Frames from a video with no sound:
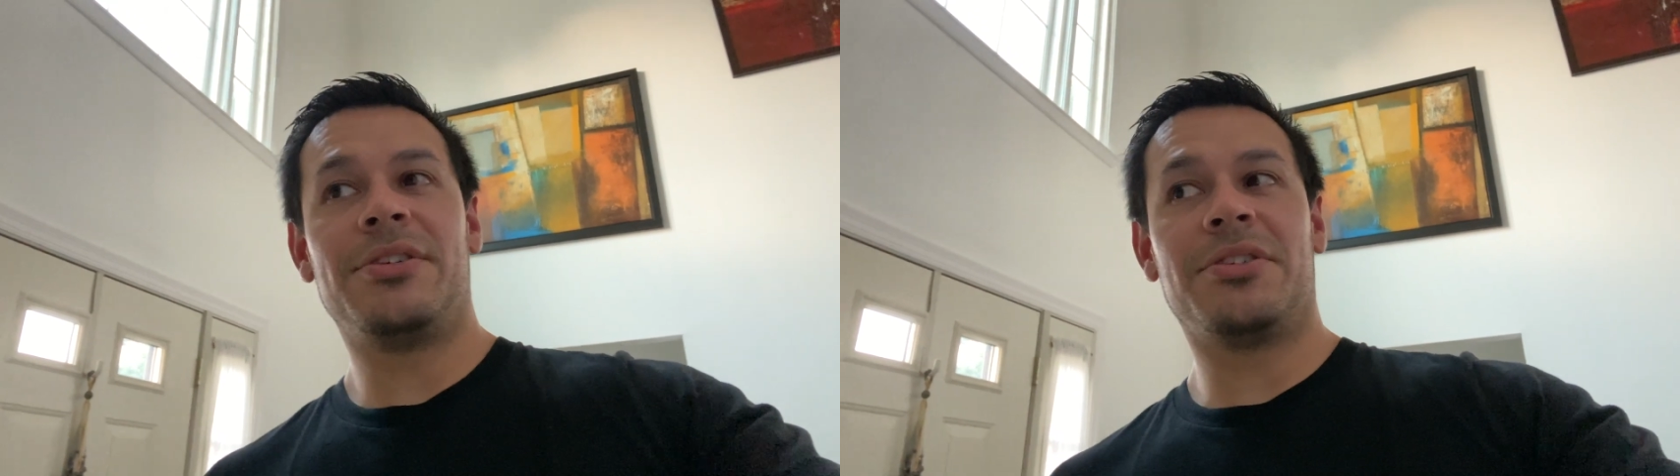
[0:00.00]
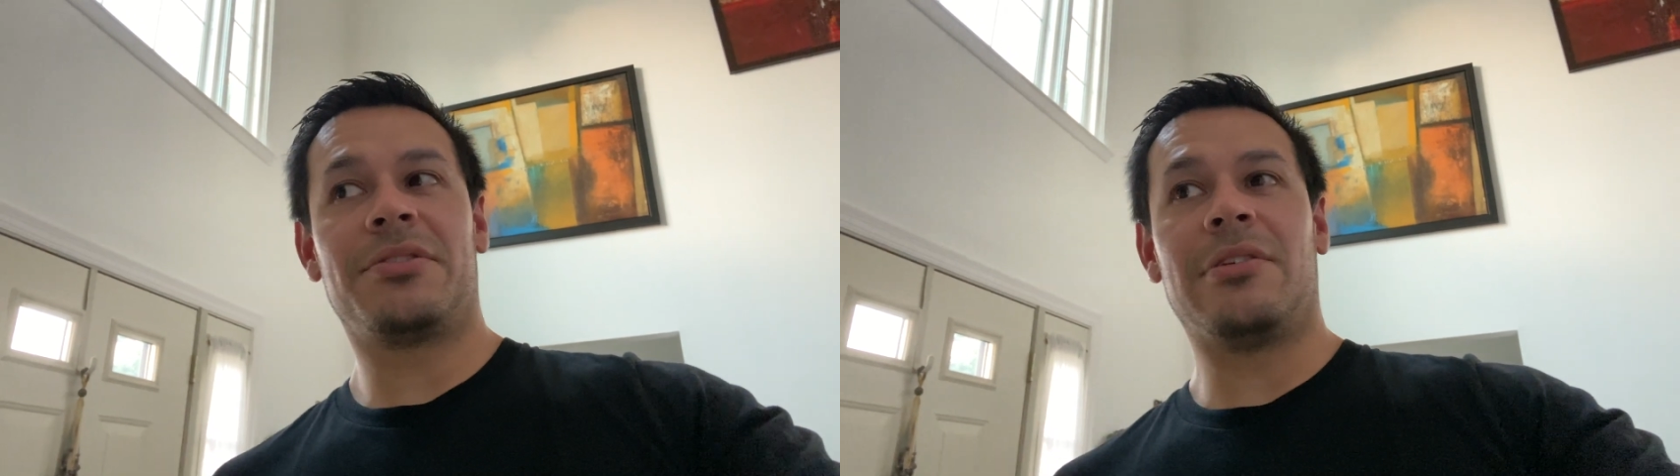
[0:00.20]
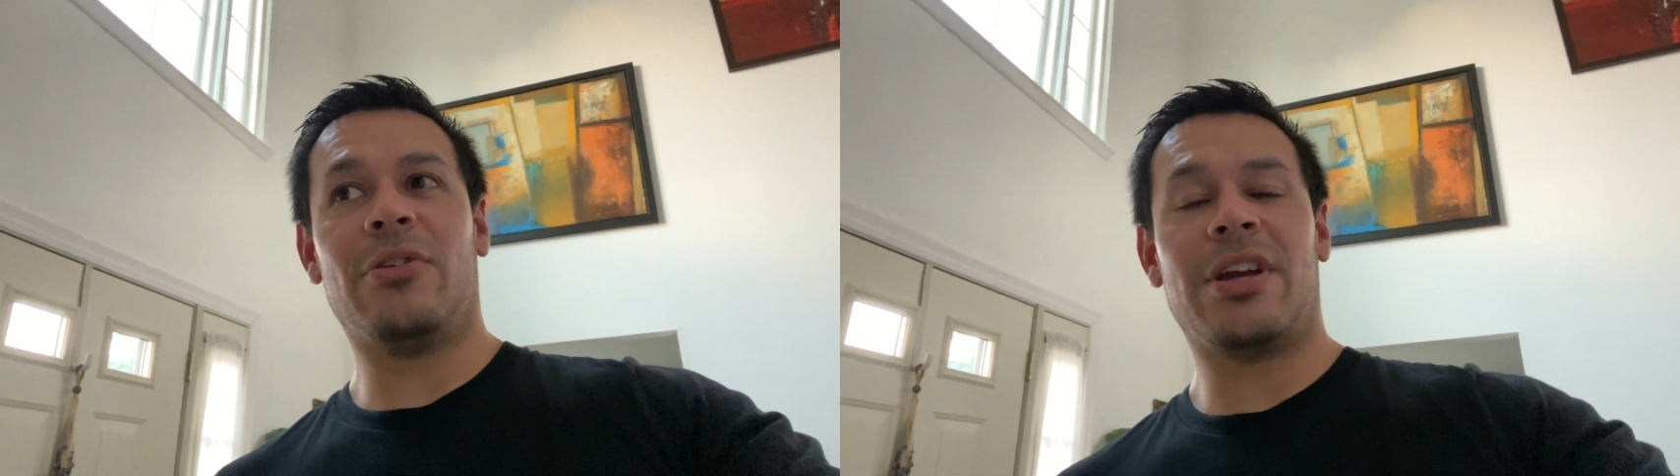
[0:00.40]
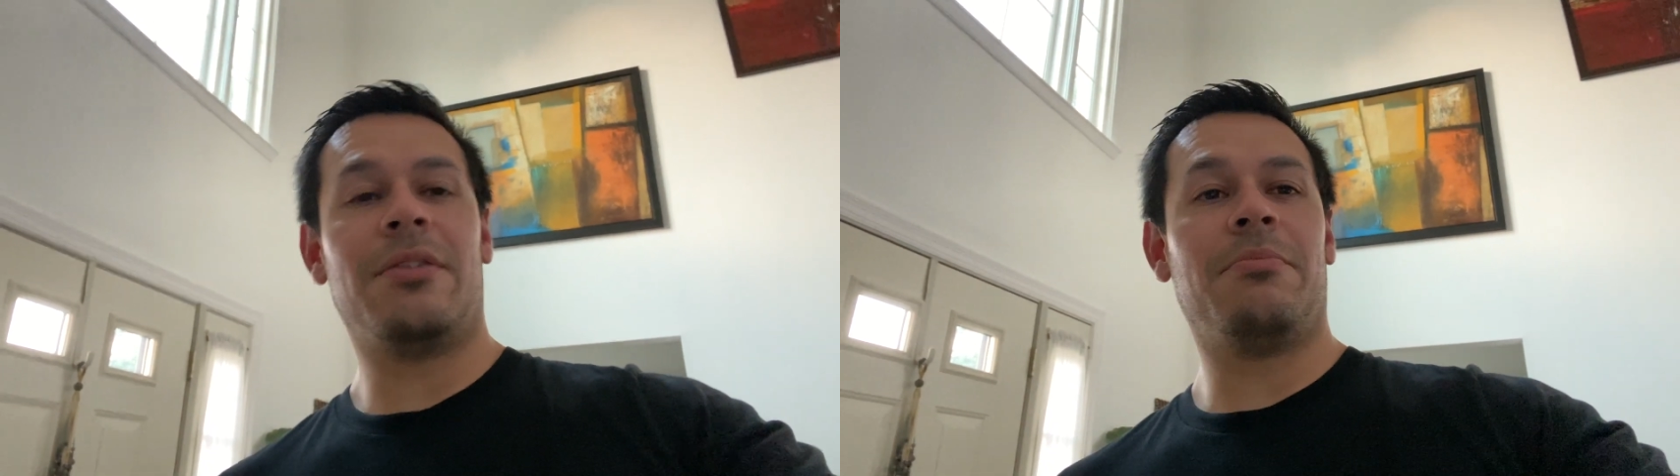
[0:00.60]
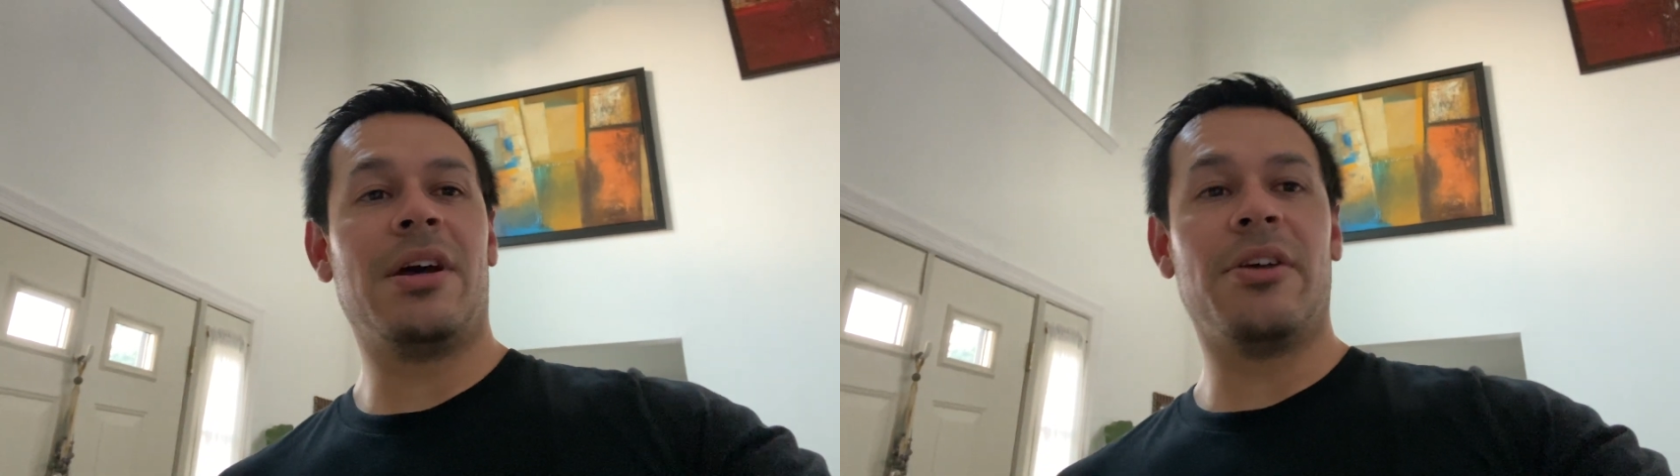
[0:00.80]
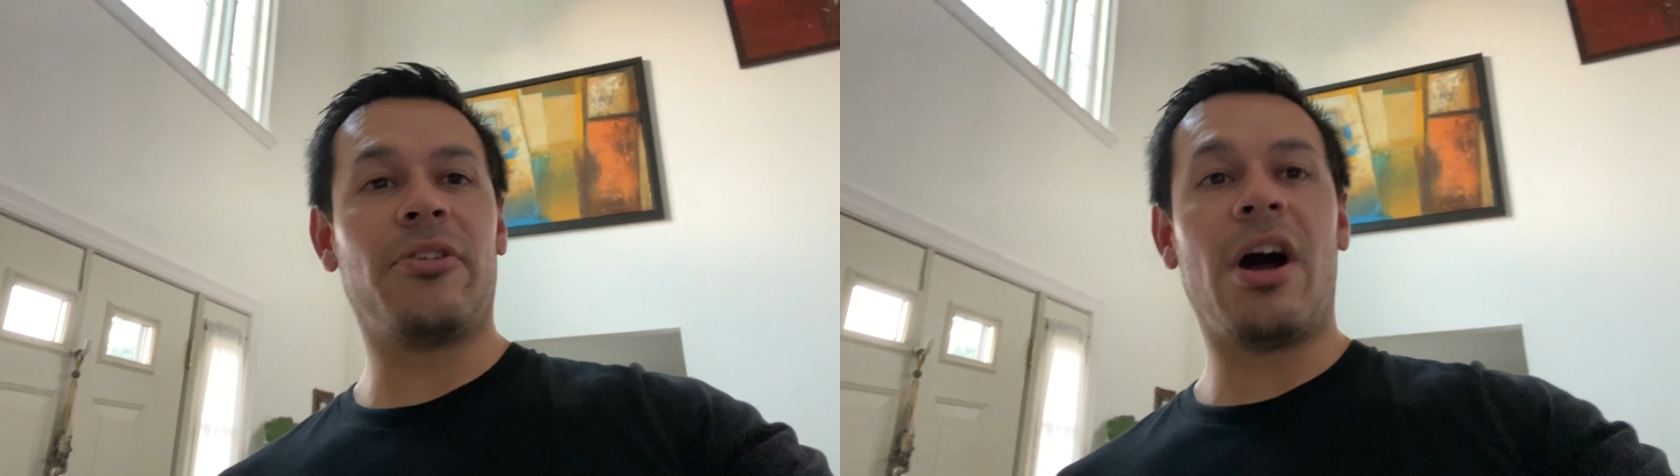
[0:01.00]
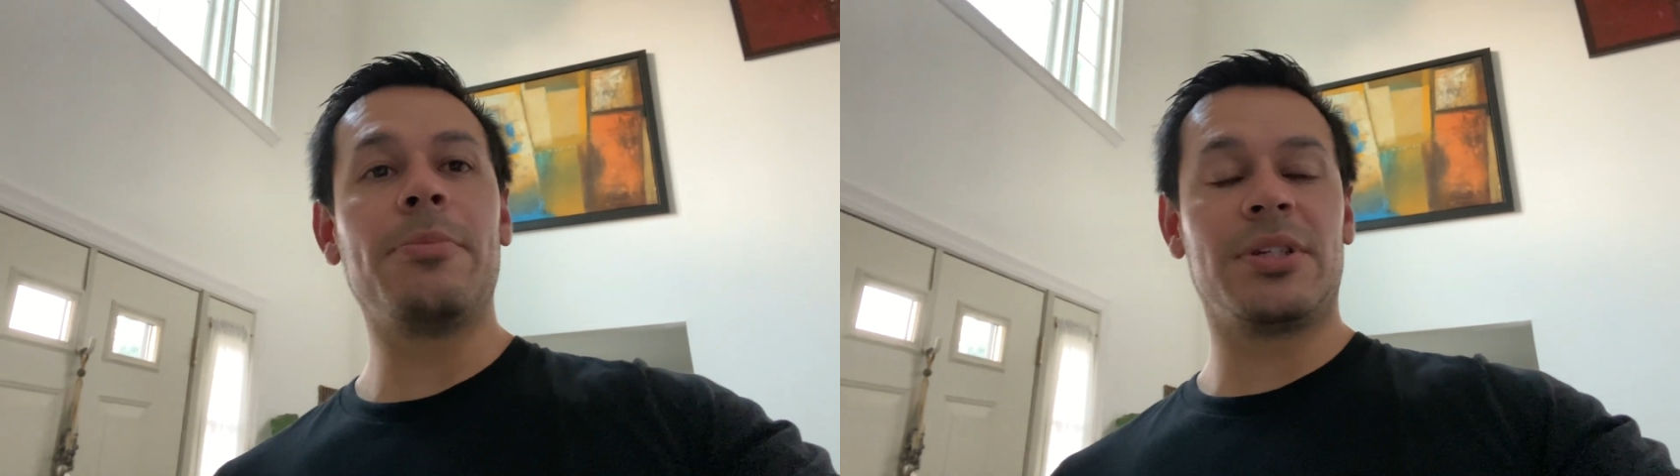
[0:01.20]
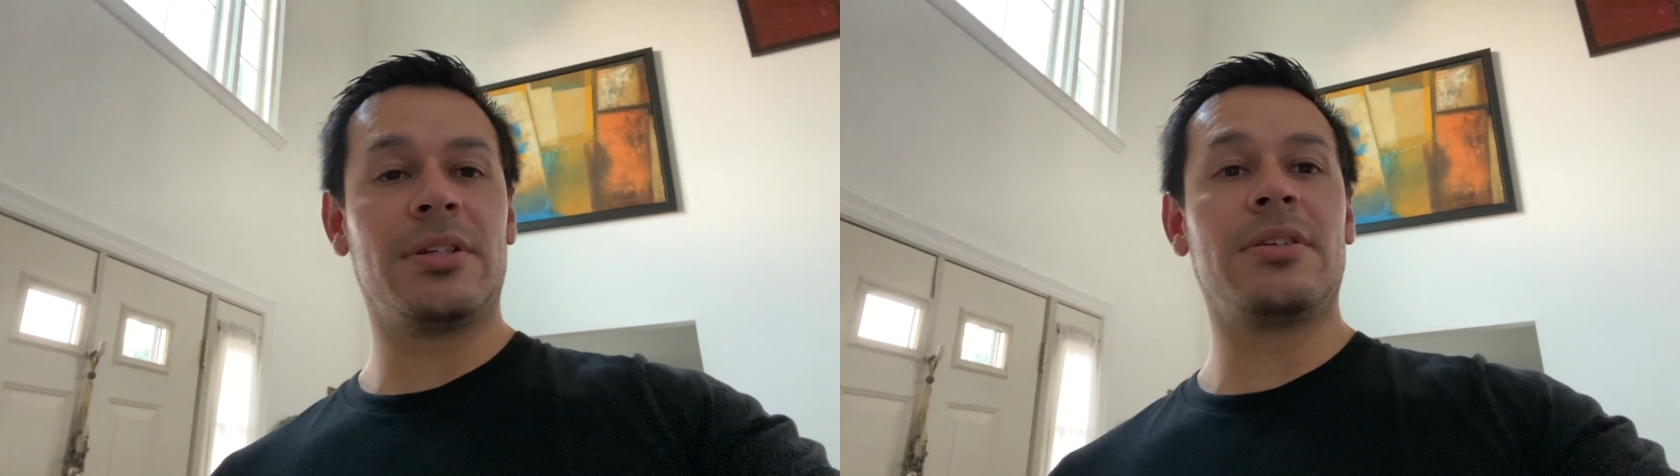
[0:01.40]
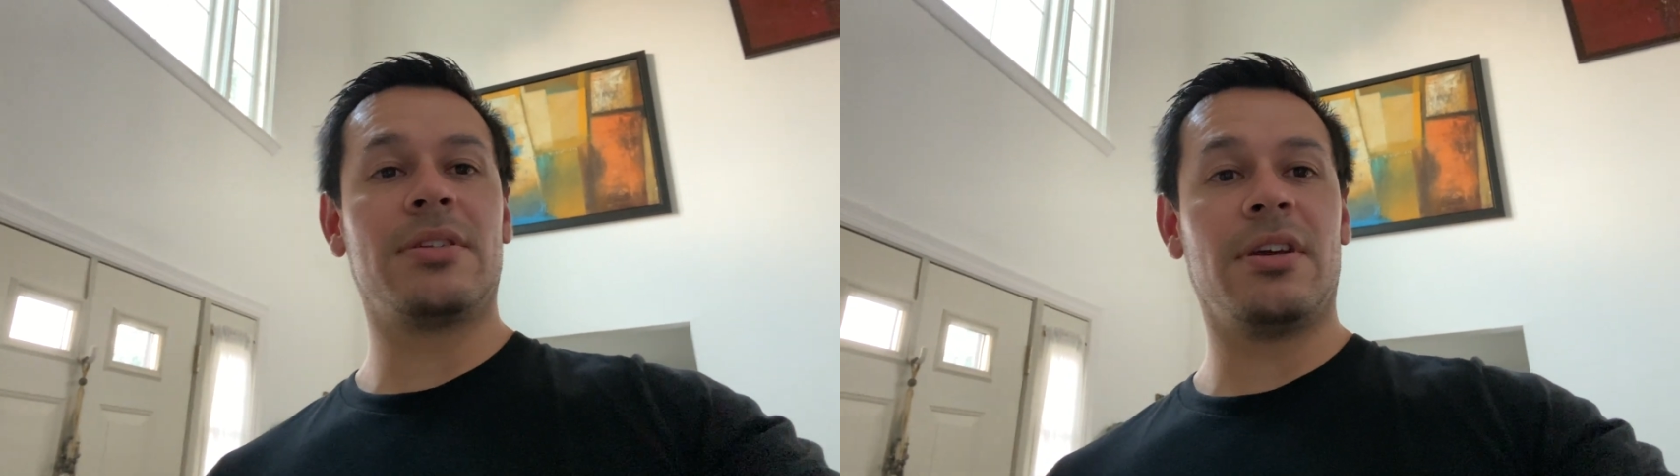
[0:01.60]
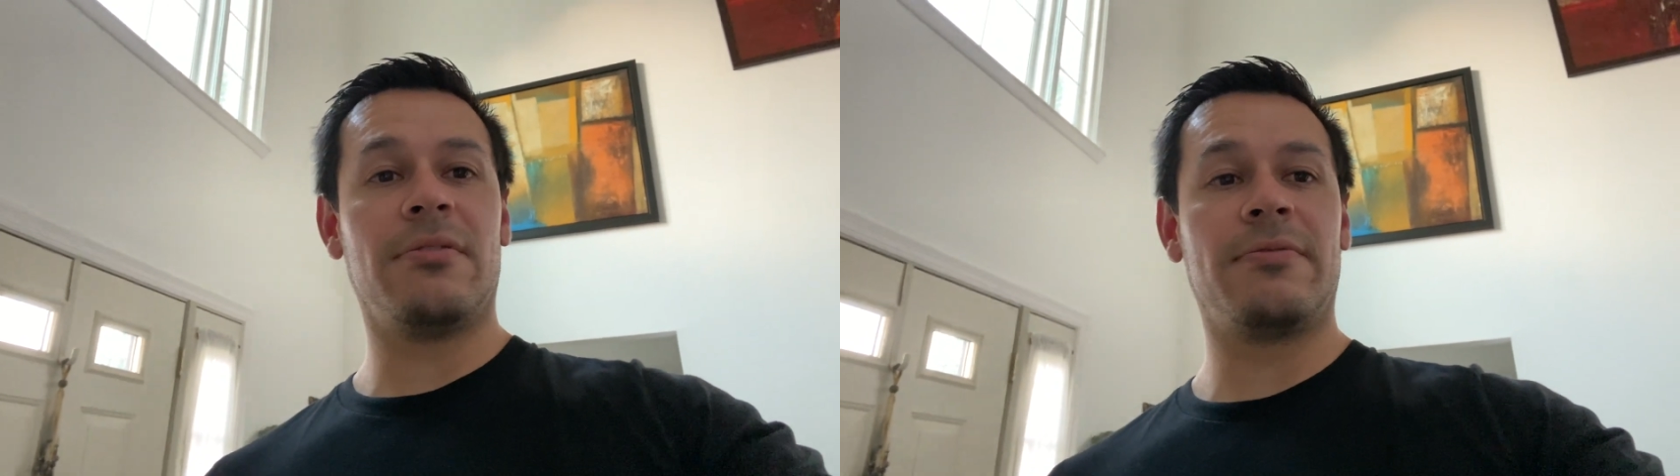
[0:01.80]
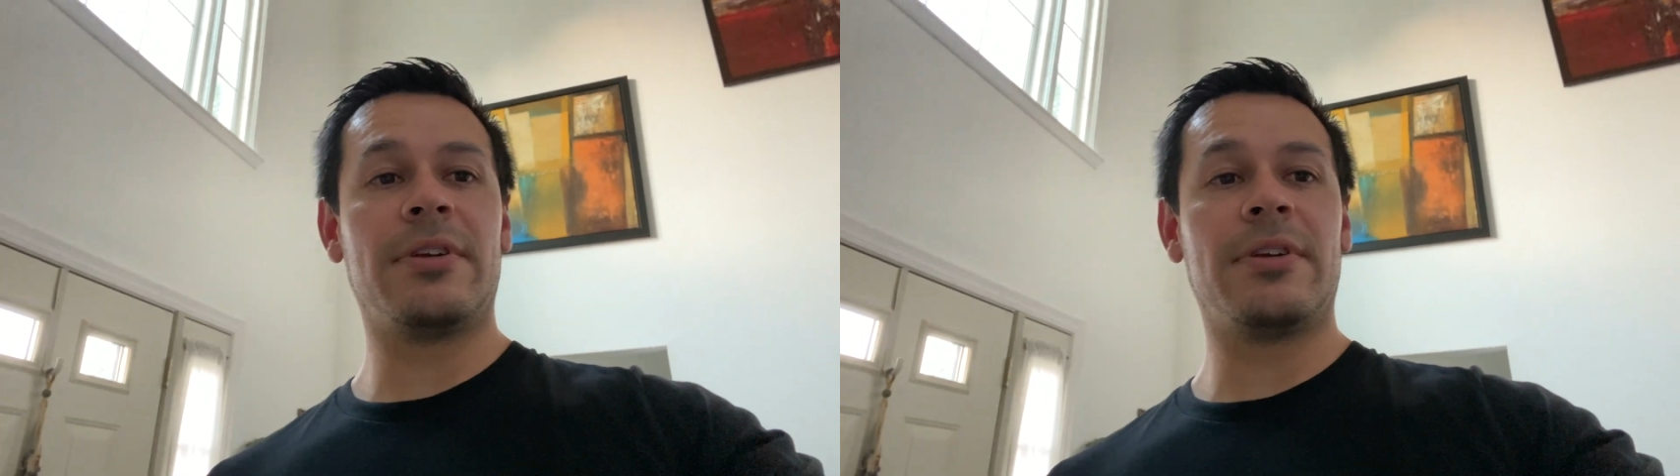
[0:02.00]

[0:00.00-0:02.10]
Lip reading: just look at my other options and stuff?